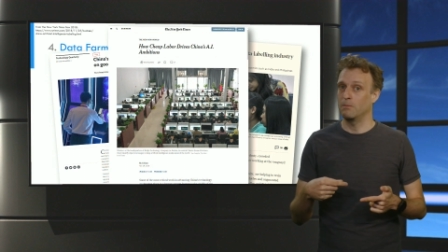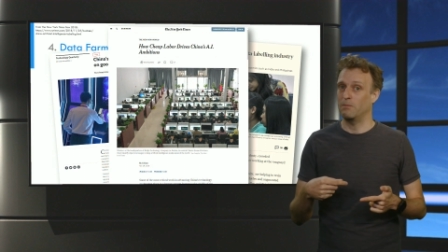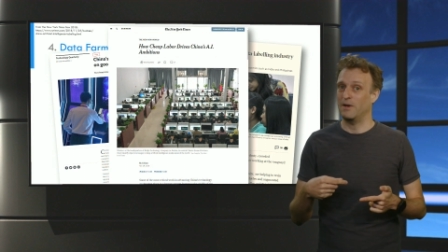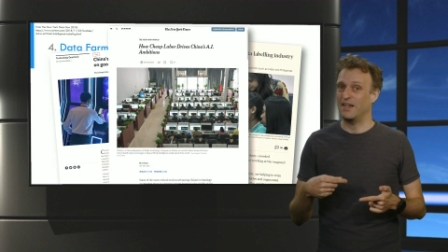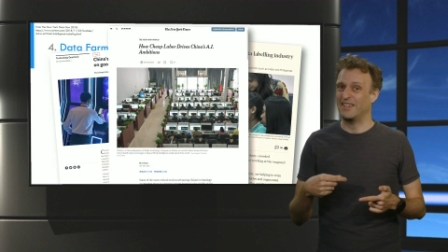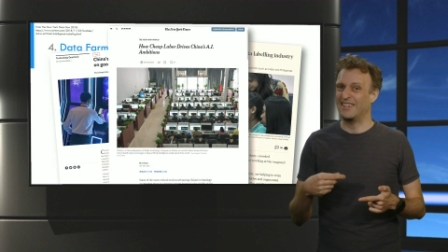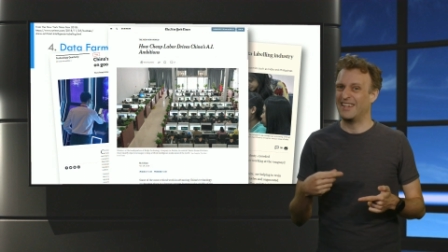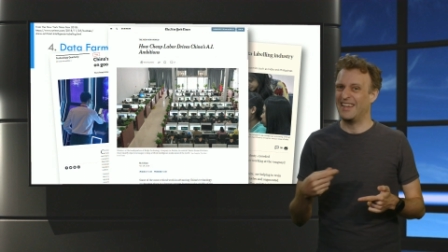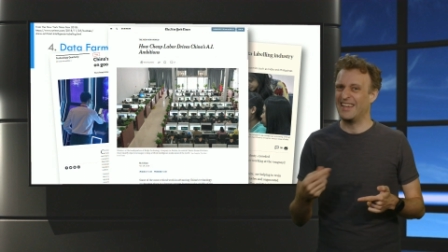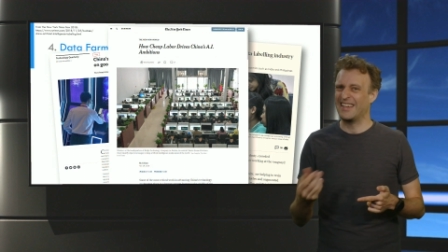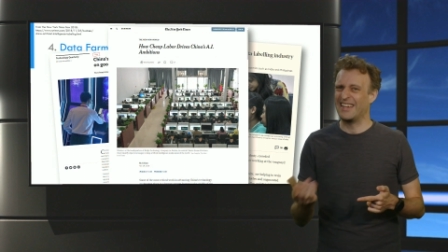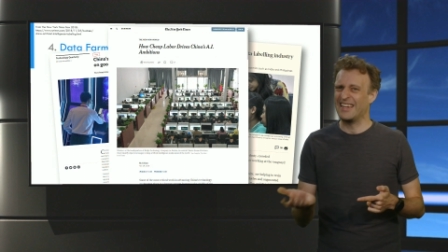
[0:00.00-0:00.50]

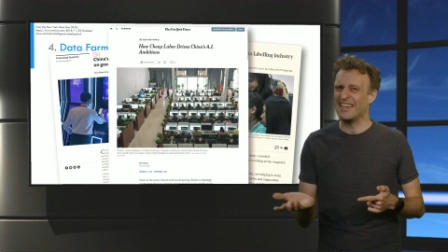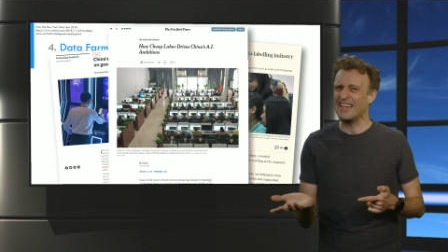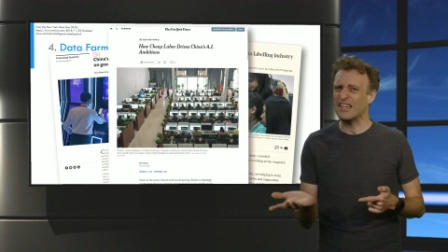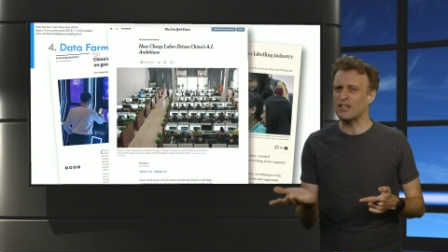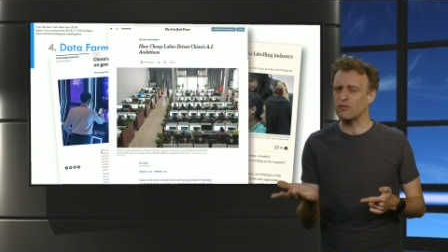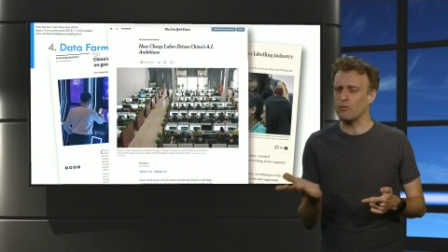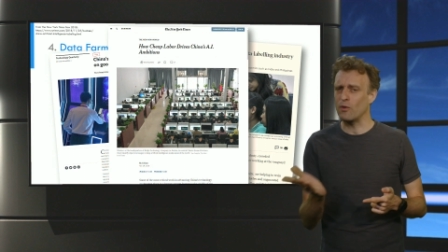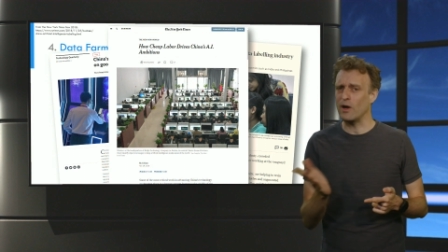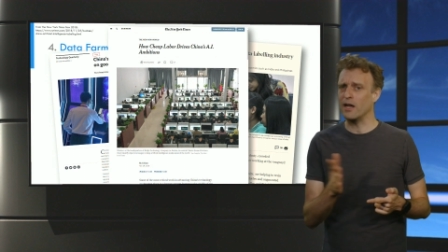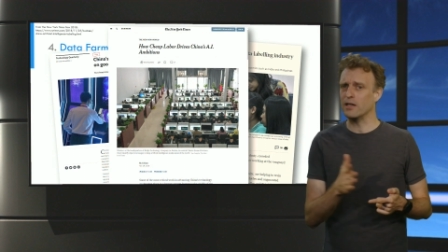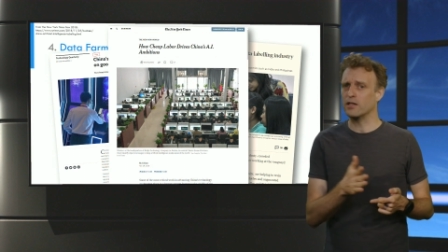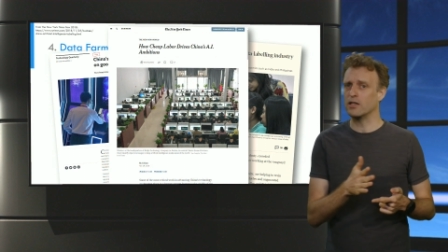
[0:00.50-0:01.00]
by taking
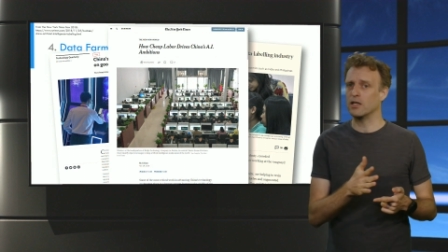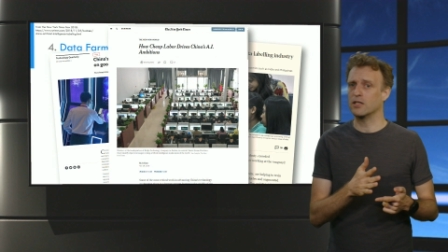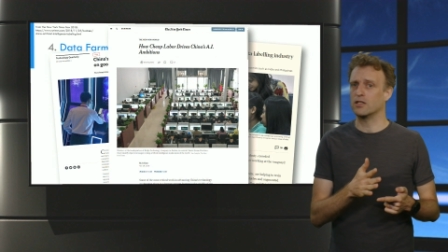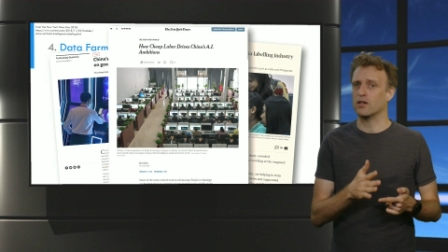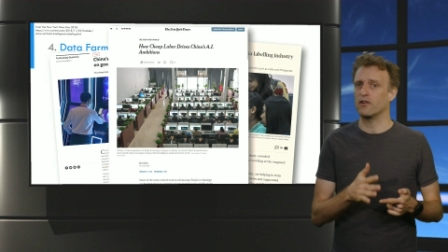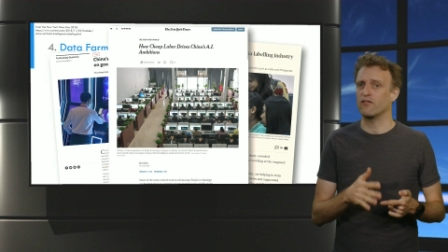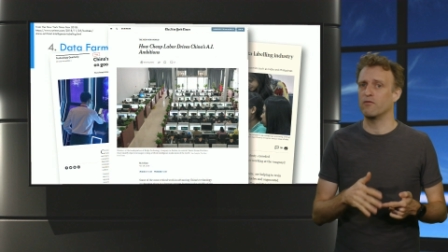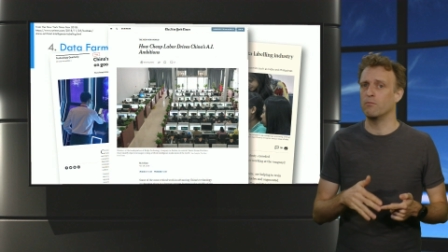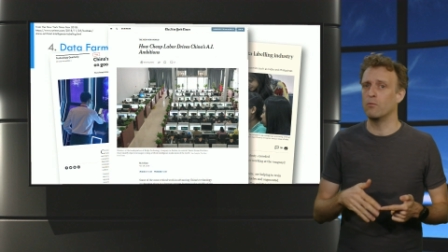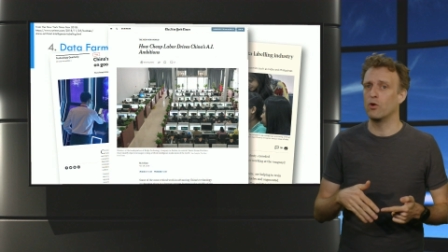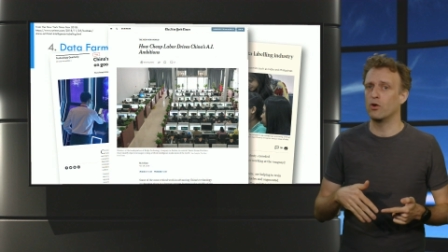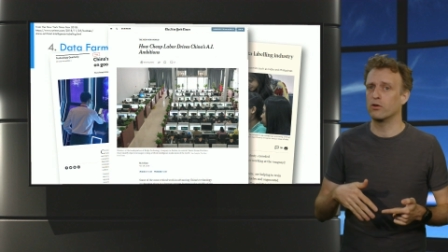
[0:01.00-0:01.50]
advantage
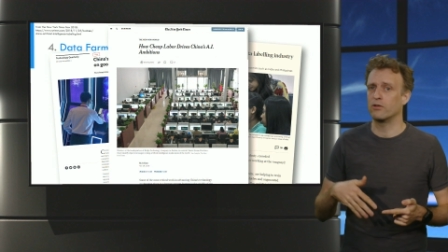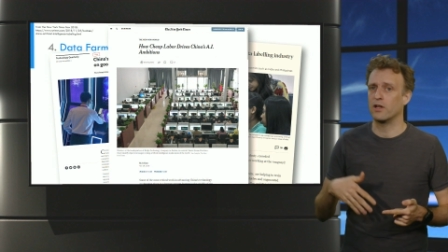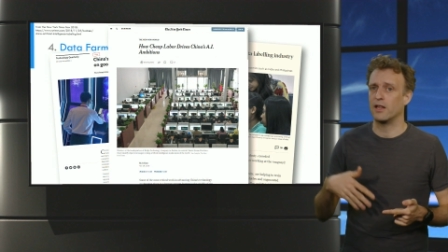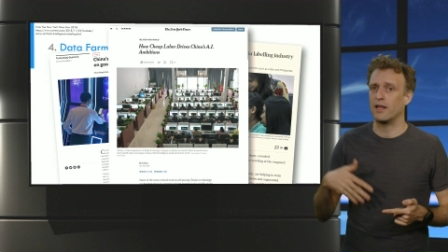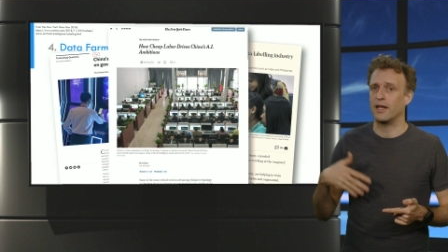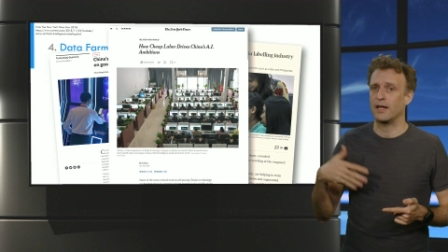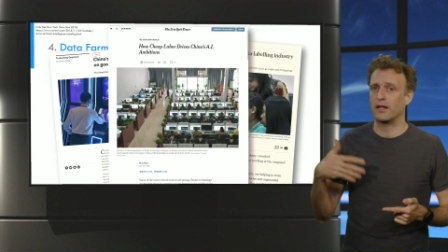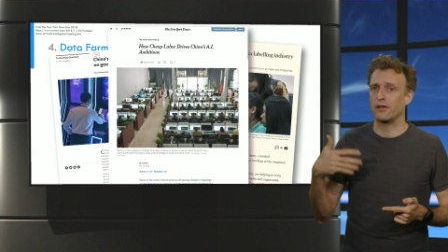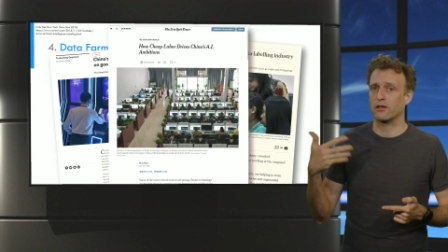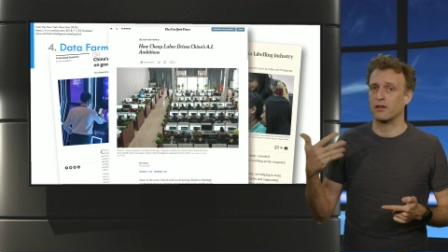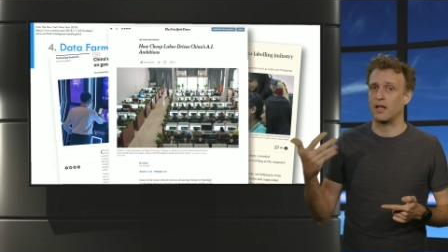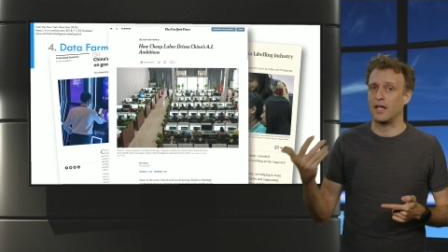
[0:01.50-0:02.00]
of more
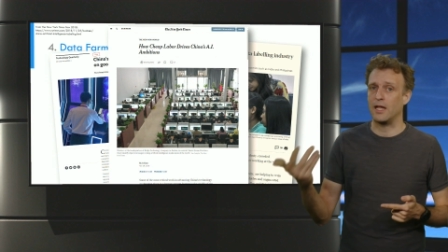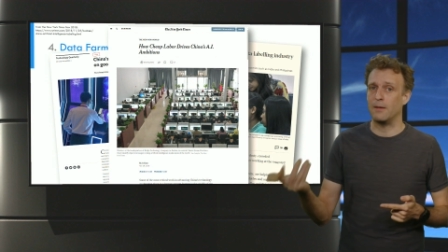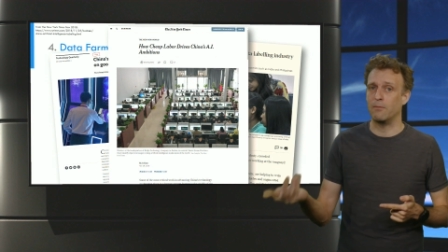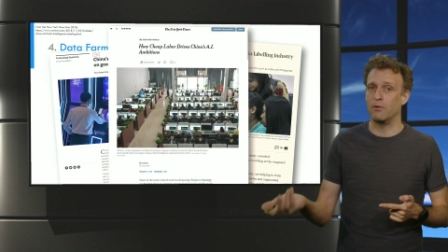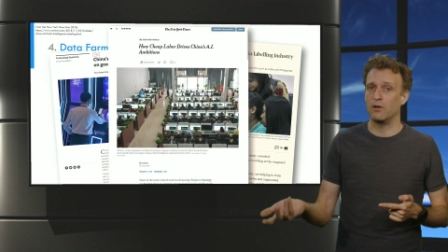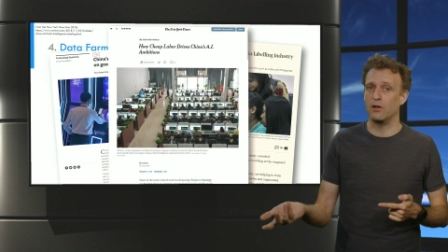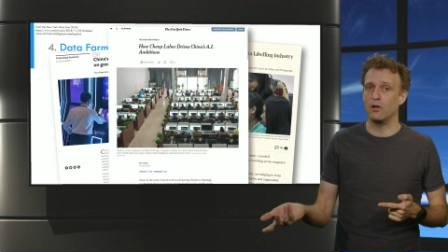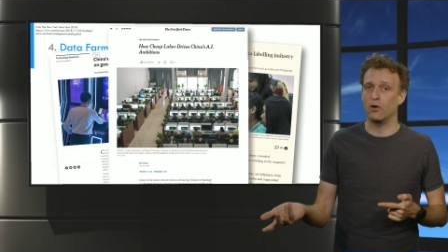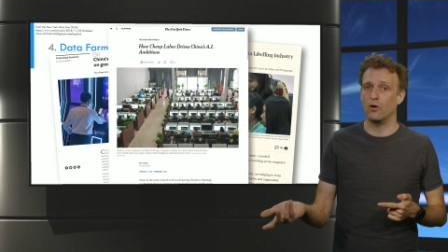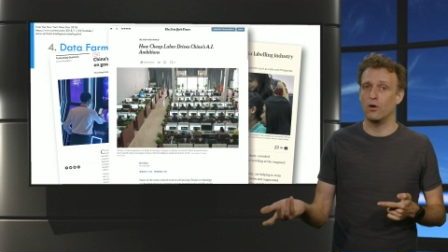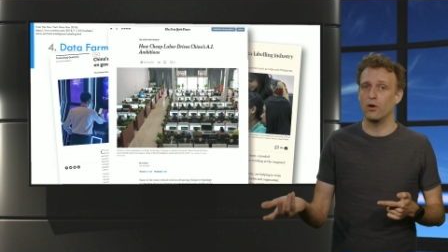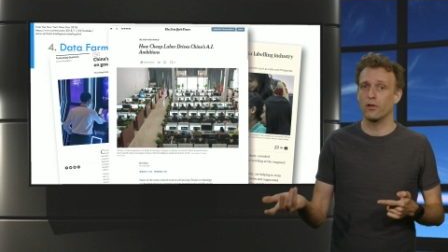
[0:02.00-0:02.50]
relaxed
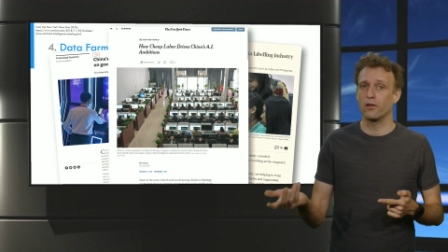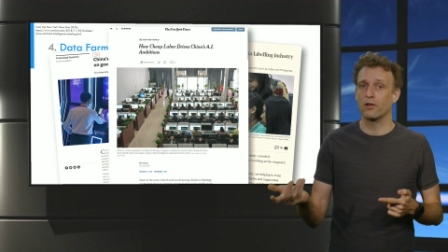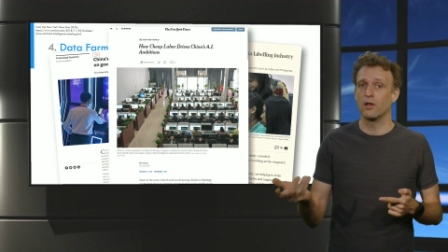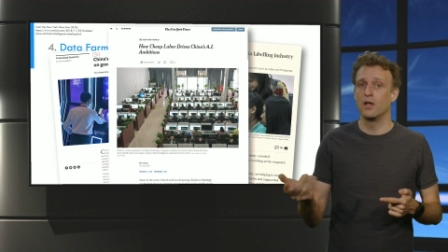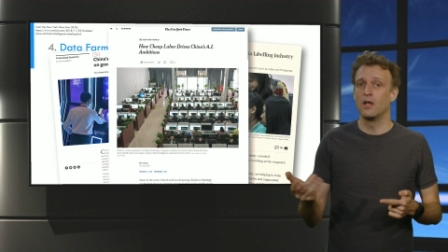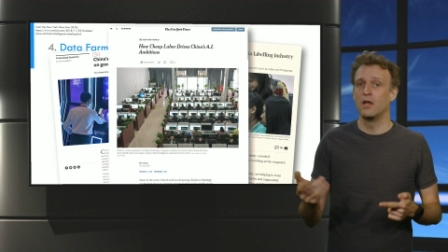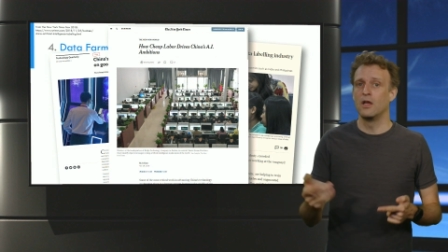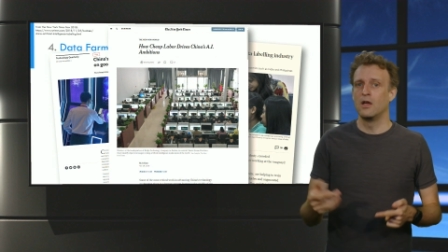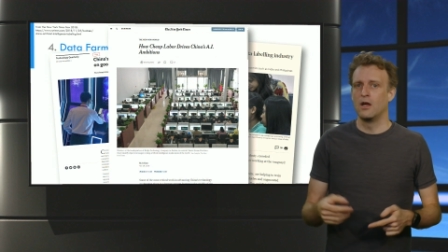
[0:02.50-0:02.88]
labor laws,